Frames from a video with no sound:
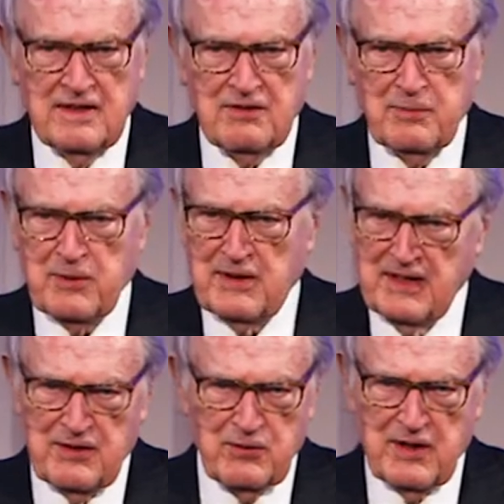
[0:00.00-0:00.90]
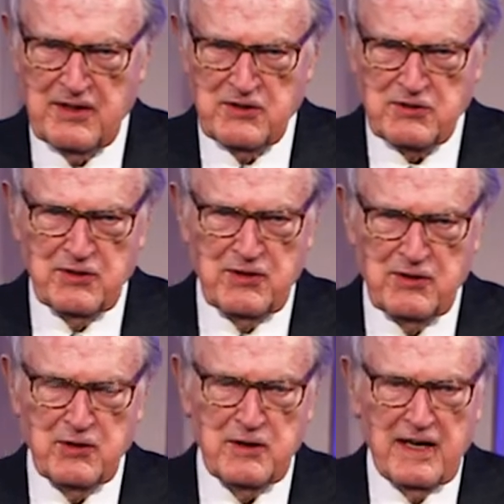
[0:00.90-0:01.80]
from a kid in Rochester, New
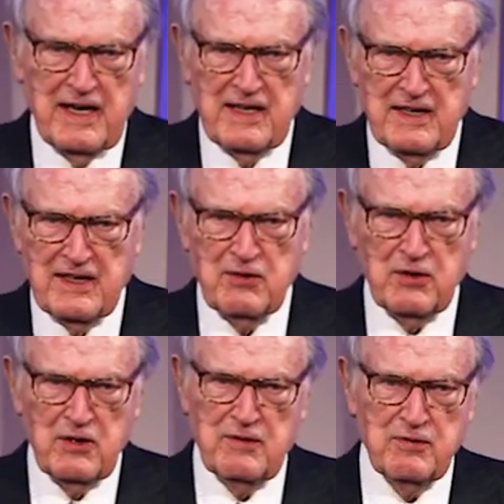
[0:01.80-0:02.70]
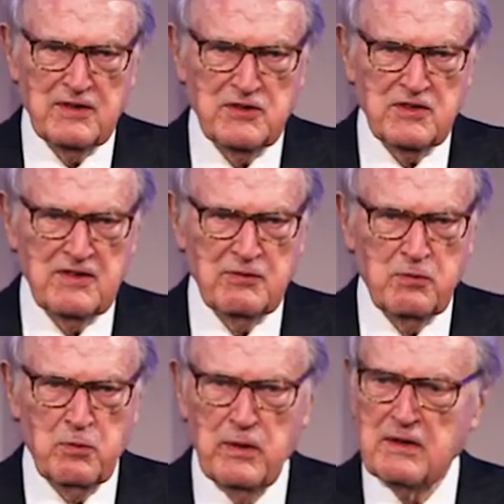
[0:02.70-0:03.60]
York, handing out leaflets in the
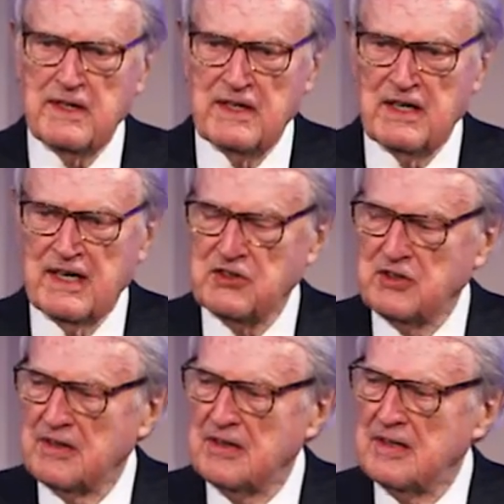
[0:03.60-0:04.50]
Willkie election,